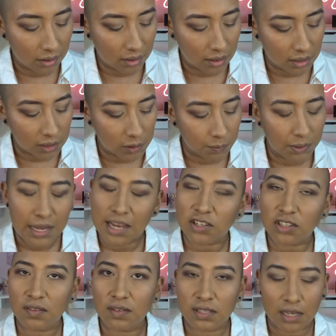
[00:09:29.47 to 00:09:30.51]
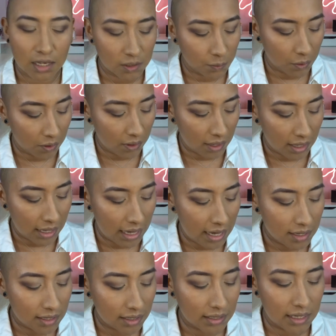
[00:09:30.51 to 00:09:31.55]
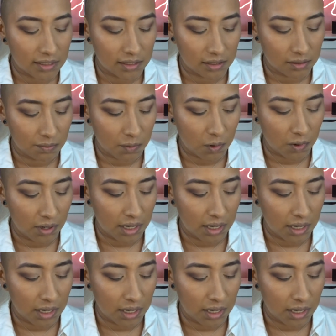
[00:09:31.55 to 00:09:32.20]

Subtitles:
a splash of Sexpert and Less is More,